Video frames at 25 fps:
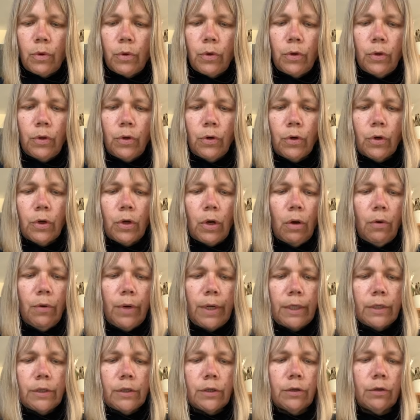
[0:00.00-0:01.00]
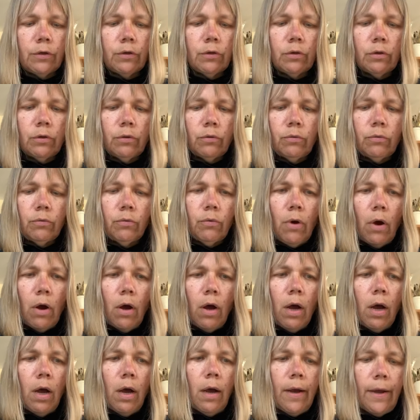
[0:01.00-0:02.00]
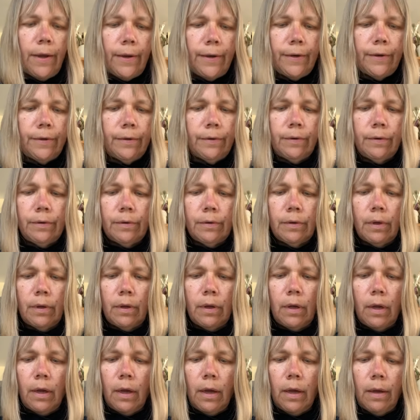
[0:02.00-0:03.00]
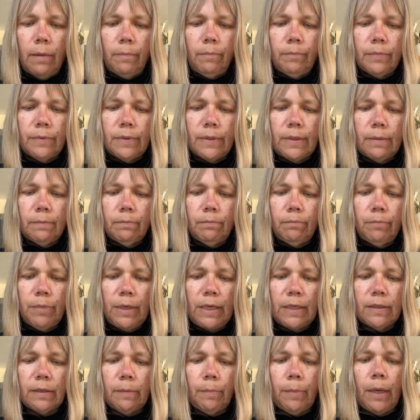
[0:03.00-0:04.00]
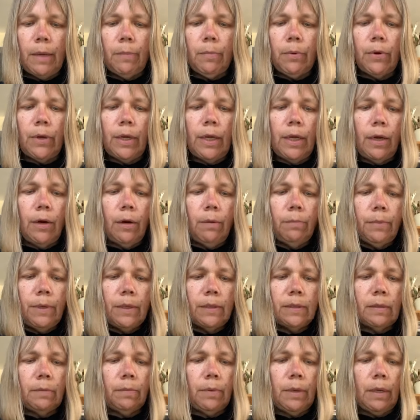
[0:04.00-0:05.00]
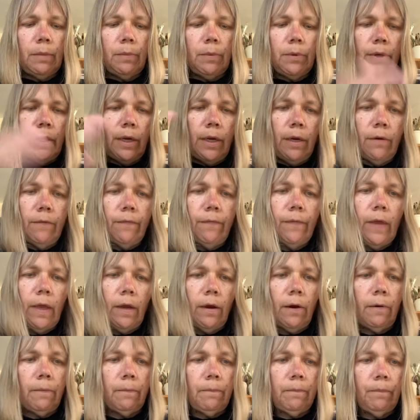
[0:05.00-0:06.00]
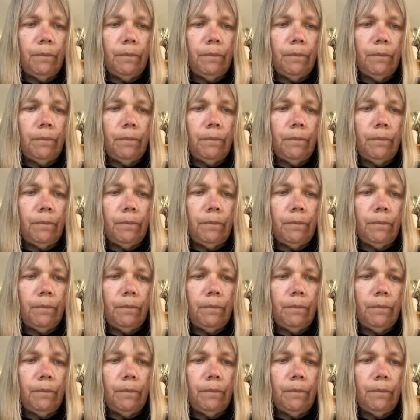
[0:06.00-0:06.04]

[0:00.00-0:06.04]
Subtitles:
you're going to glue on a piece of paper here, a piece of paper here and there.